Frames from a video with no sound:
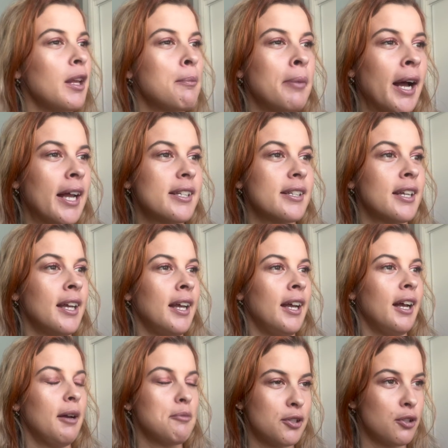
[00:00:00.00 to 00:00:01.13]
But
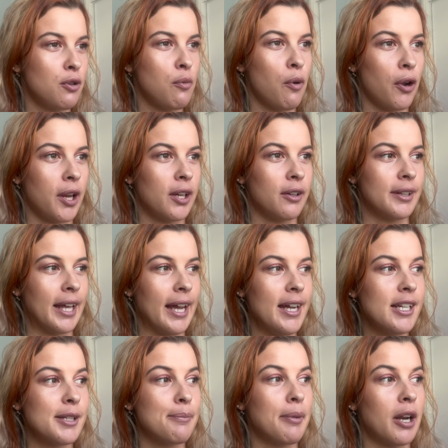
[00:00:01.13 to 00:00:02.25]
I'm still working on
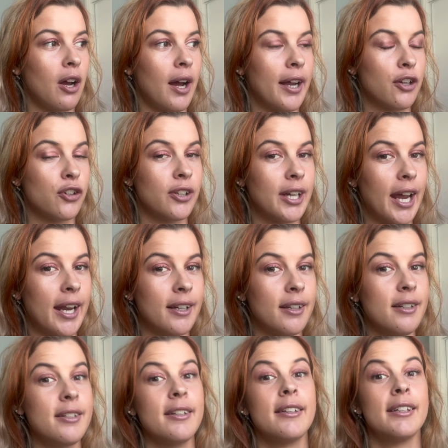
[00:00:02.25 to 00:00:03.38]
that. But I
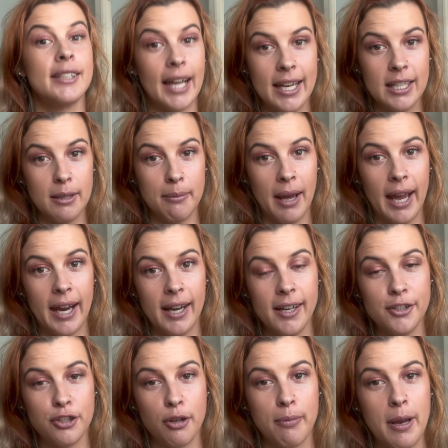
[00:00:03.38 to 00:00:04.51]
created the landing
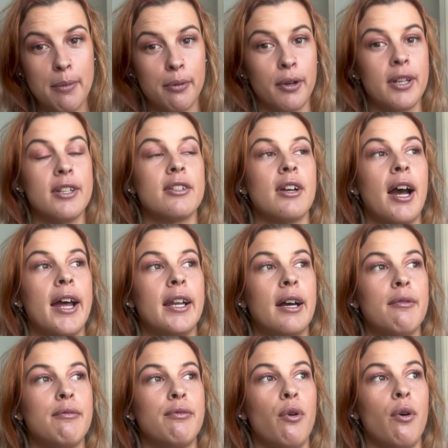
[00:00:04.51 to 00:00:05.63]
page so people can sign
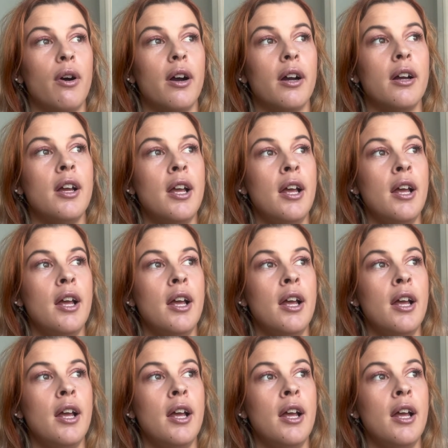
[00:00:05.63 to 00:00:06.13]
up for